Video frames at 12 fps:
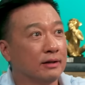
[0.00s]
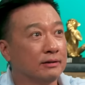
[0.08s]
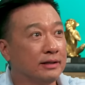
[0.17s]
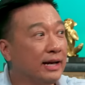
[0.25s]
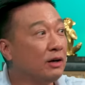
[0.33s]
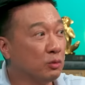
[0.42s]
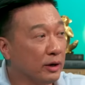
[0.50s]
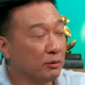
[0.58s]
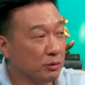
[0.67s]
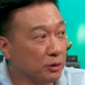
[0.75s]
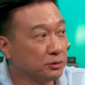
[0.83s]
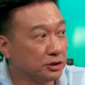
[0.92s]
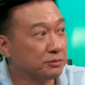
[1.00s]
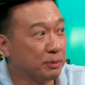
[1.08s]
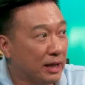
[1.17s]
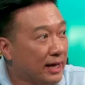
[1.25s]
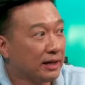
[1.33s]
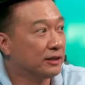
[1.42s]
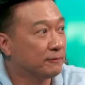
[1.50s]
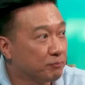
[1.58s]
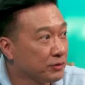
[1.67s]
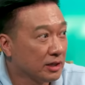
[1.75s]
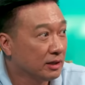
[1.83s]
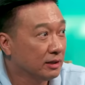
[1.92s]
Yeah, Ray Rhodes is black.
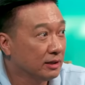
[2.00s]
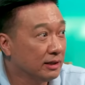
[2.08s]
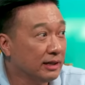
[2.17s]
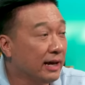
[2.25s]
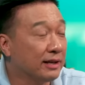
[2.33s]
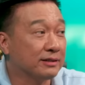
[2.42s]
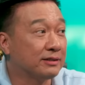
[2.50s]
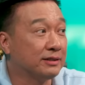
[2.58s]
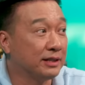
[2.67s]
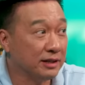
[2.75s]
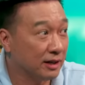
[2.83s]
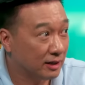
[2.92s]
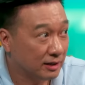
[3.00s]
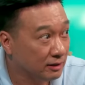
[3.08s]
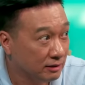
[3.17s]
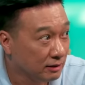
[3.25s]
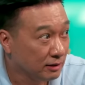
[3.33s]
He ain't Deion.